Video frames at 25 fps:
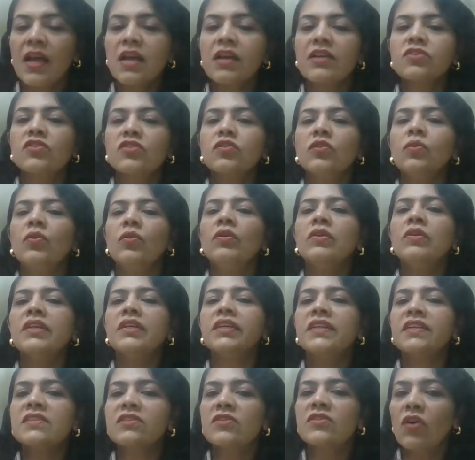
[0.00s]
So
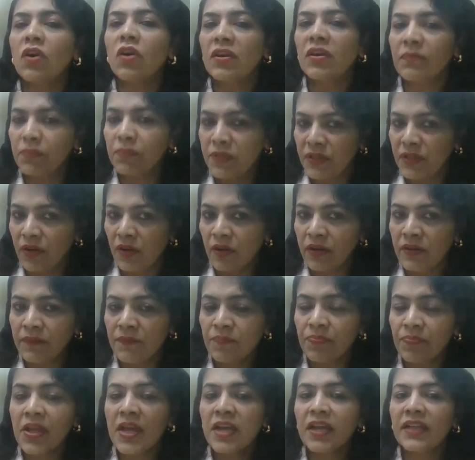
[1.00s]
it has gone beyond.
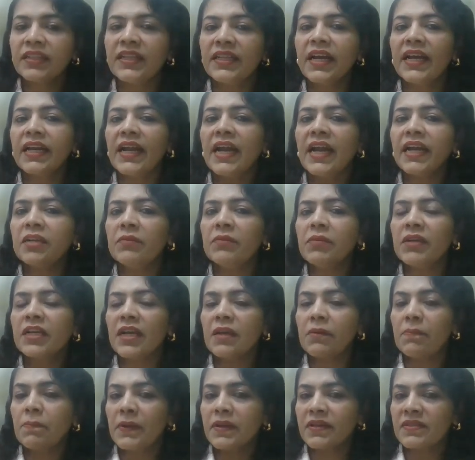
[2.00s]
The anatomic
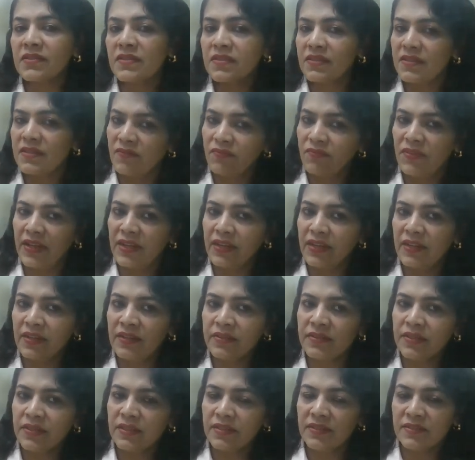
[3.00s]
apex is somewhere
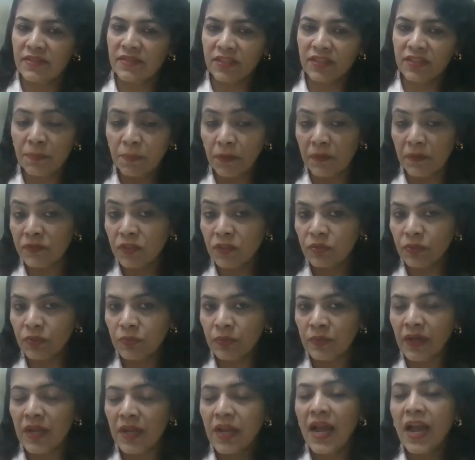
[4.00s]
else, that is the tip of the
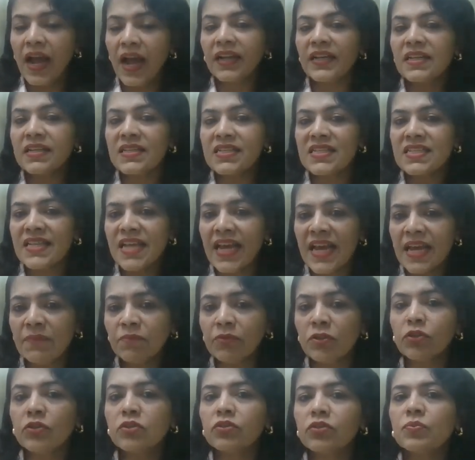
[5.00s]
root, and the same
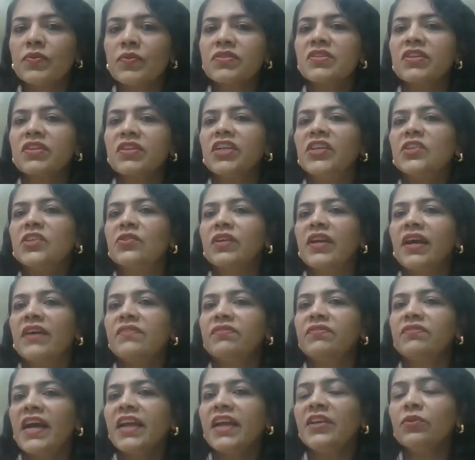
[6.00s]
tooth was radiographed,
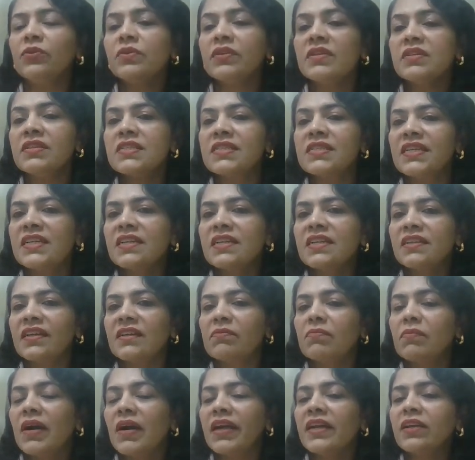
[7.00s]
and you can see that
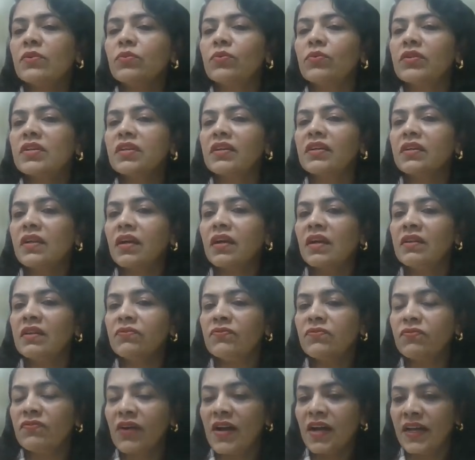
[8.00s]
my root canal
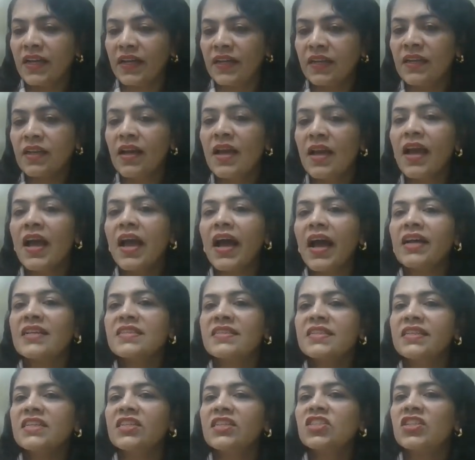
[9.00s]
file has
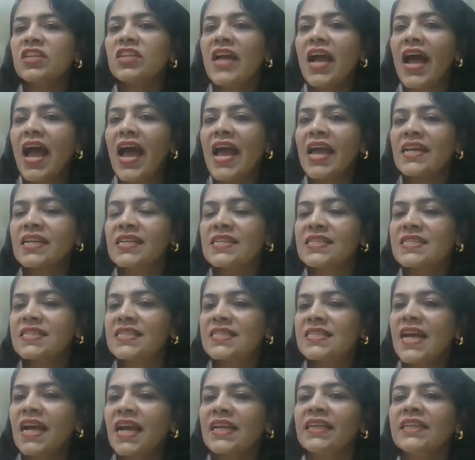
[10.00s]
reached
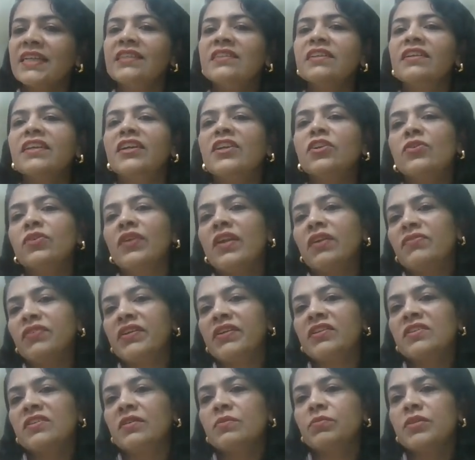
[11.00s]
exactly the
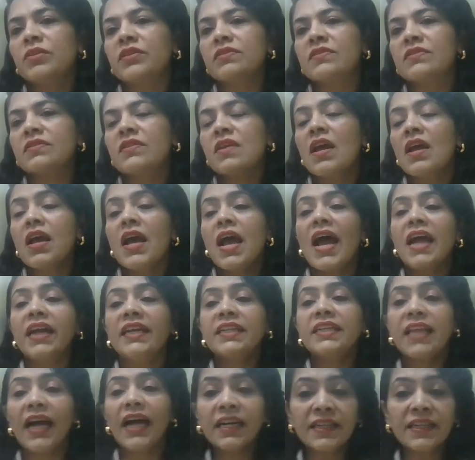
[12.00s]
radiographic terminus.
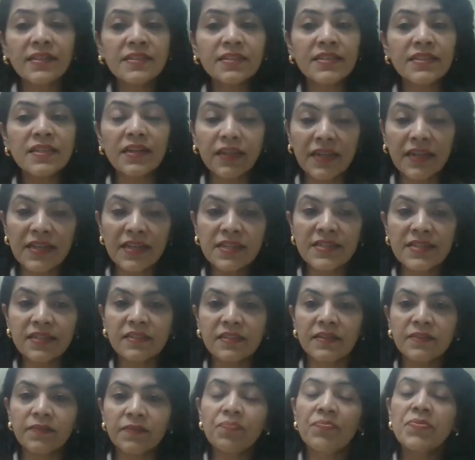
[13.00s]
And that is the
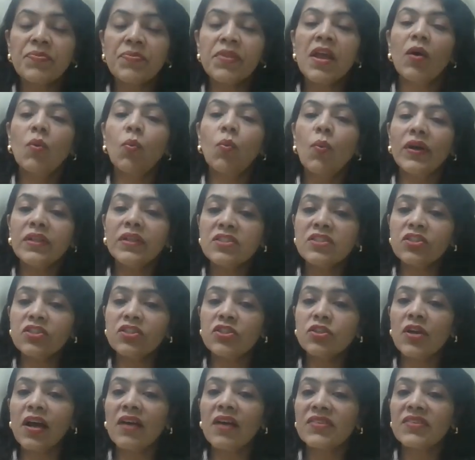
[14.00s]
reason once you
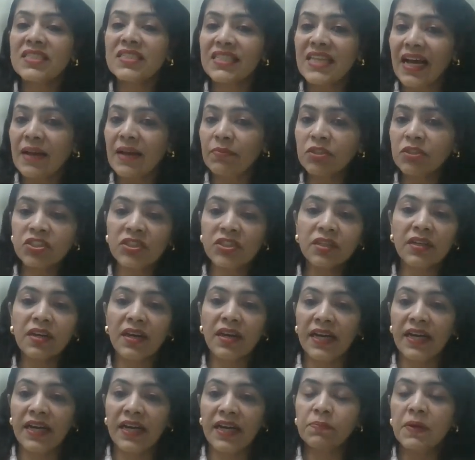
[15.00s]
have established the
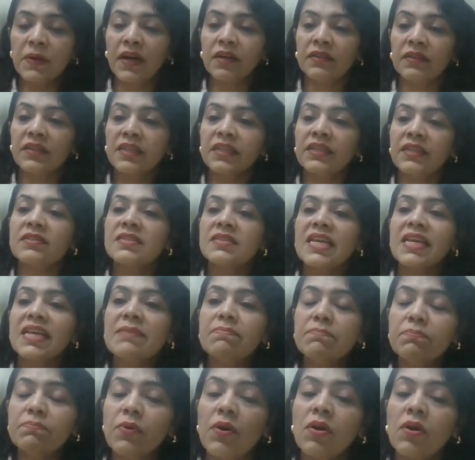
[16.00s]
glide path, it is
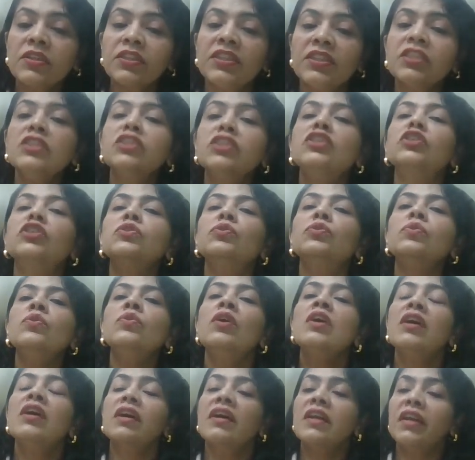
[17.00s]
important to
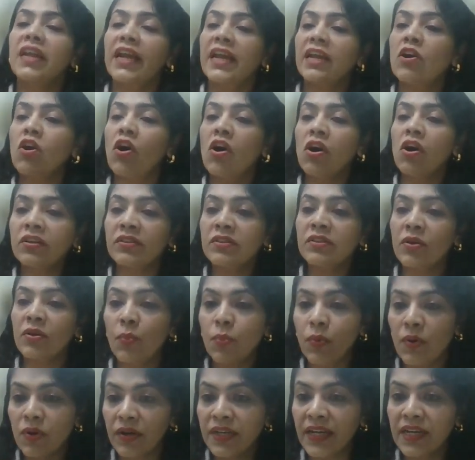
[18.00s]
record the
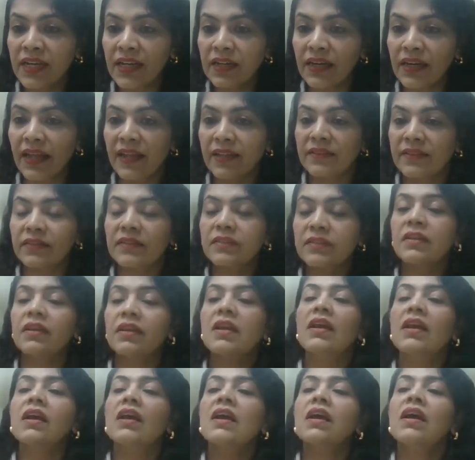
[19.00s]
working length
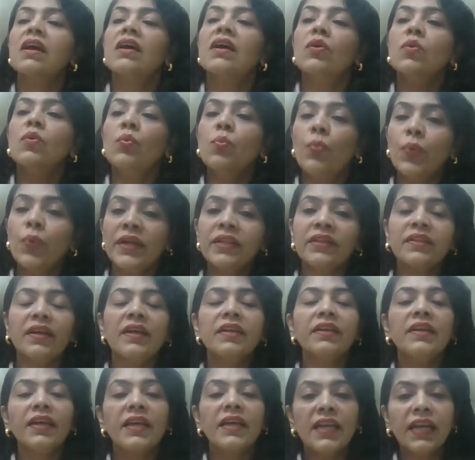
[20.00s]
with
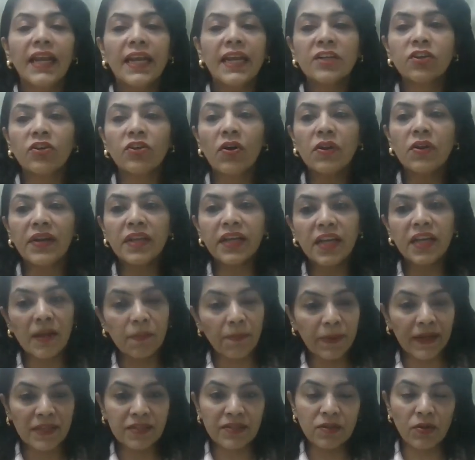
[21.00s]
an electronic
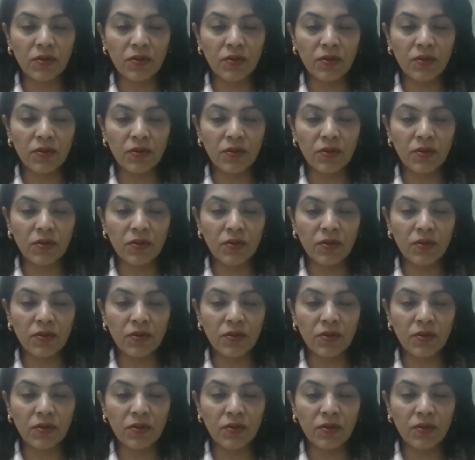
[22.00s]
apex